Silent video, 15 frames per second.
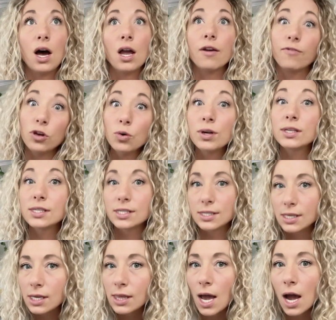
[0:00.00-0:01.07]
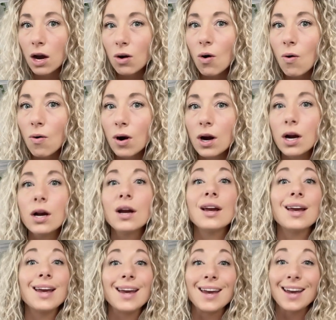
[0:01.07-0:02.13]
If you can see that core,
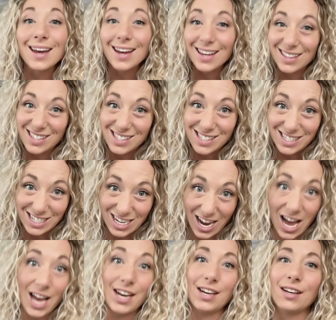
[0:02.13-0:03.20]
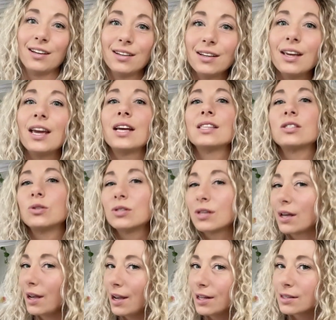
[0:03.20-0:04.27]
it's done. It's
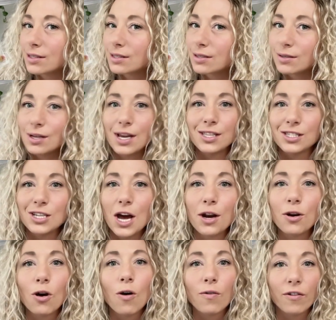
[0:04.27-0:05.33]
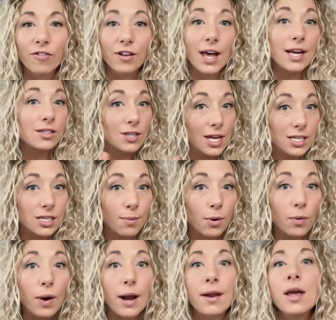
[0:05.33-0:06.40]
done and over for that. So that's
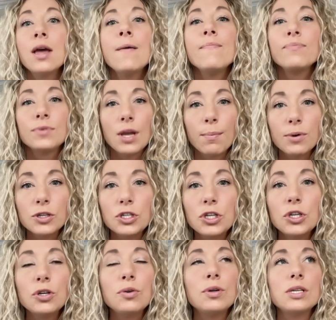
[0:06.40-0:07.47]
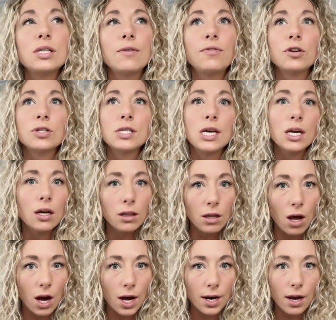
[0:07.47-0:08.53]
number one. Number two is if you're seeing a
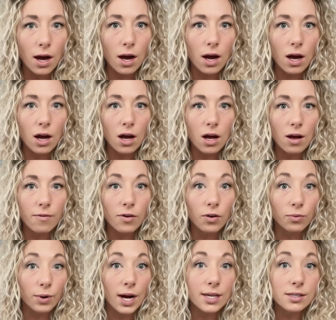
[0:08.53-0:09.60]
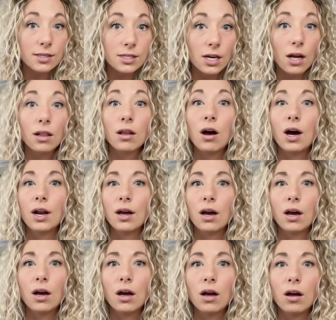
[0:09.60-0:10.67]
lot of rust, a lot
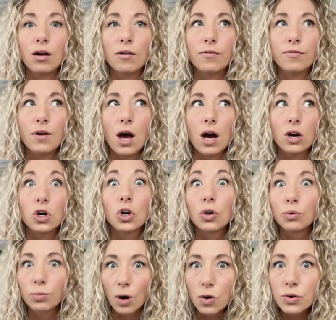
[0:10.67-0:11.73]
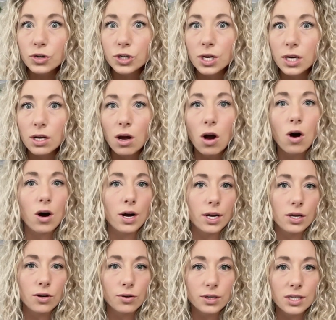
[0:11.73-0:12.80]
of corrosion
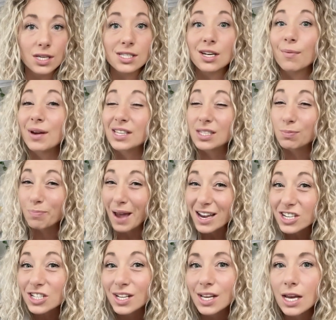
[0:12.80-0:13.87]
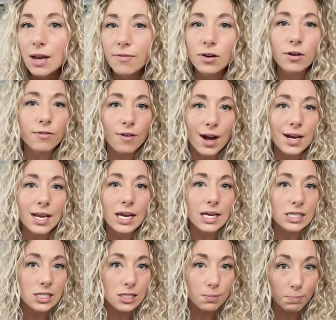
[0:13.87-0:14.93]
on your system, especially if you're finding
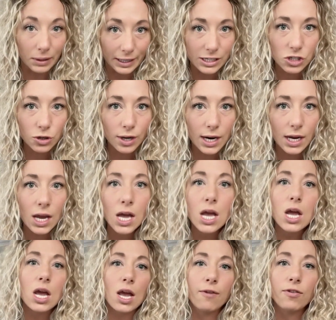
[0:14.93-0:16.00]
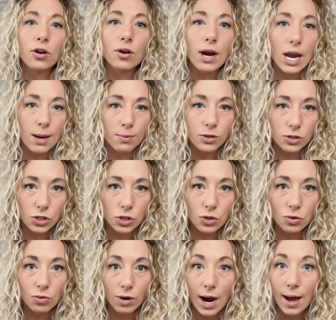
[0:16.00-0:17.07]
it splintering. If you're able
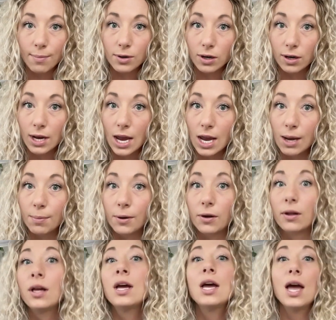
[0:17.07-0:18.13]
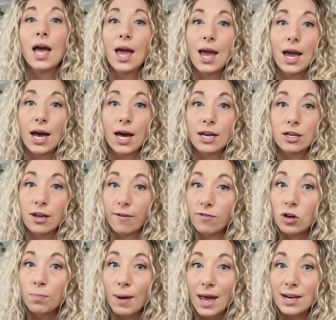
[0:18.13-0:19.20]
to grab your cable and if
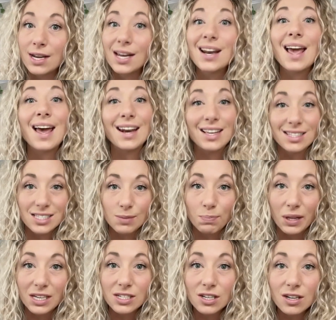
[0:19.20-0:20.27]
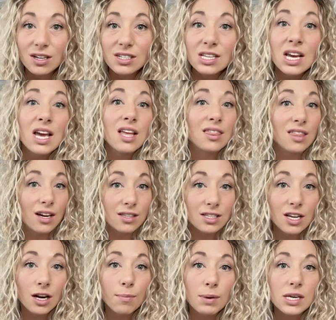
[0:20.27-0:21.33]
you bend it and it splinters, that's
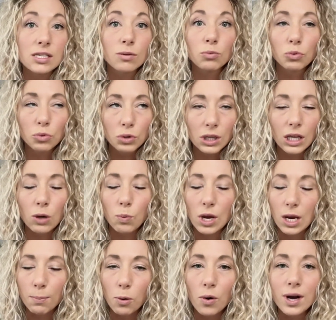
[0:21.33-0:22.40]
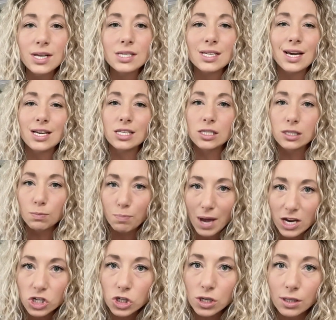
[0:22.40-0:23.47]
going to be some really weak points,
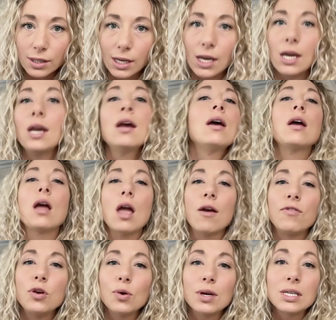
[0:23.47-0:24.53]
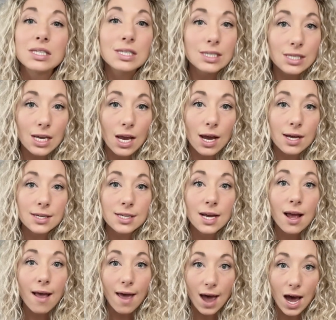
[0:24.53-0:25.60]
especially if you can see it
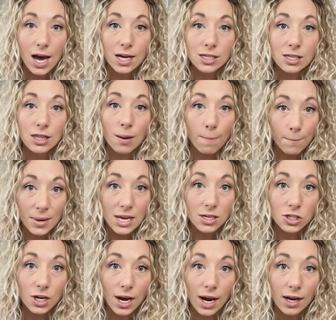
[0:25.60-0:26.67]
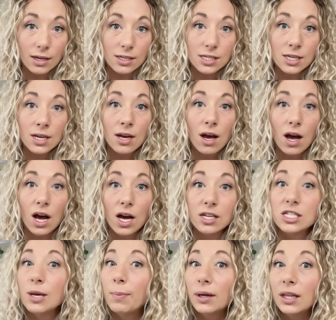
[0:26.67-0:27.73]
at the beach end.
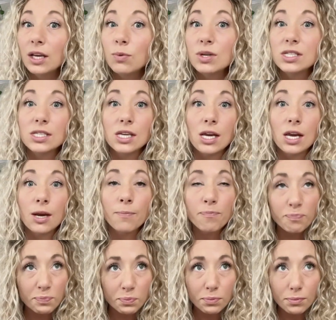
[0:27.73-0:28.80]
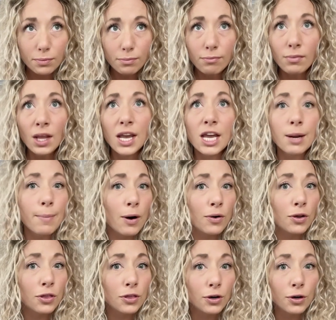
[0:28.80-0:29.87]
Typically we see it about
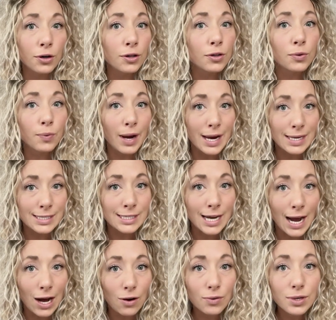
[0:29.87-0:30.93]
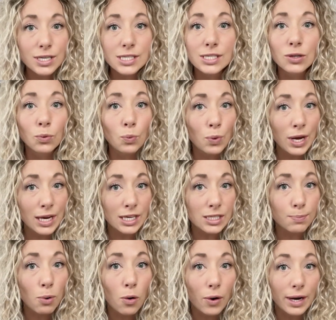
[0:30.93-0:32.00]
a third of the way down is the
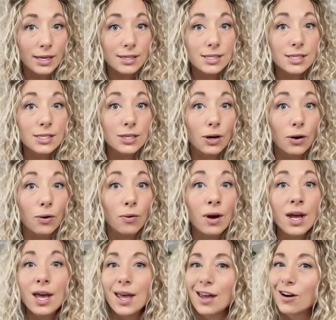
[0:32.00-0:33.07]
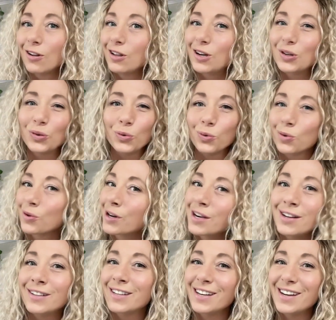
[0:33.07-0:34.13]
weakest point. So it'll look
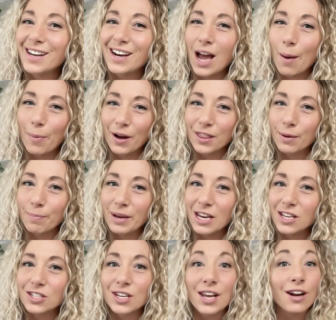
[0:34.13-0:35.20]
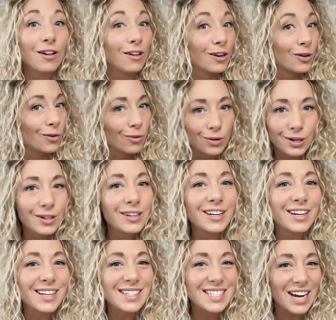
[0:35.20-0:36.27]
real good up on the beach and it'll look real
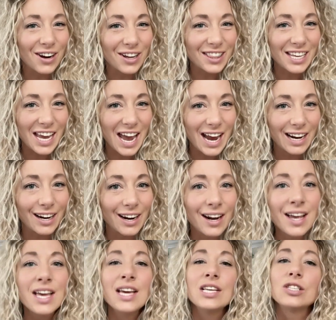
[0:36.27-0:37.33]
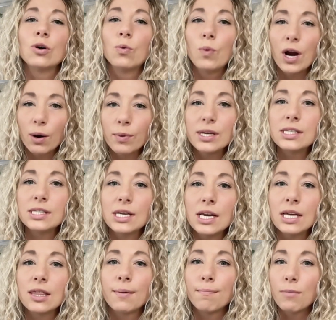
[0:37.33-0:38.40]
good down at the anchor. So where we
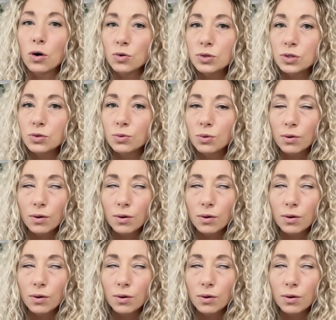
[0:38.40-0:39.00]
see the most